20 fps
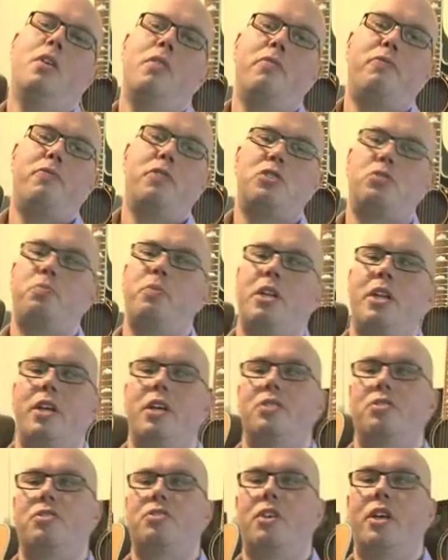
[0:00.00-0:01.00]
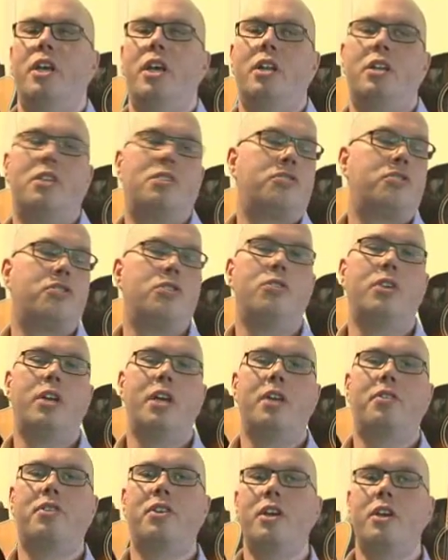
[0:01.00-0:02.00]
Fishman is in its
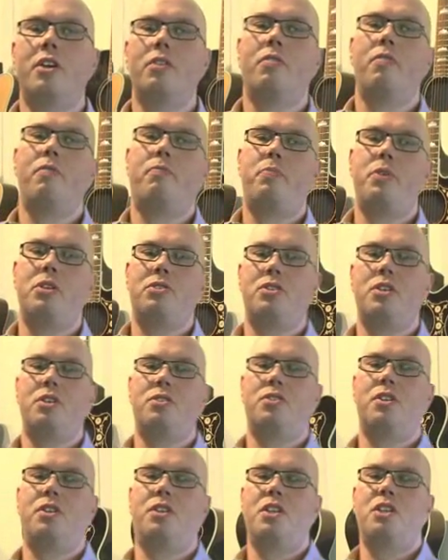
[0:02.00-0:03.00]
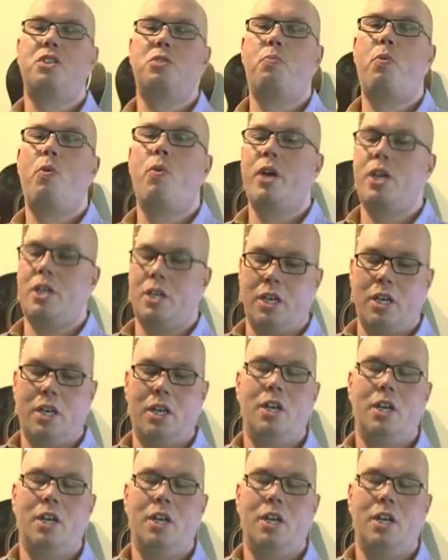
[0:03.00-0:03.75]
30th year of business at this point,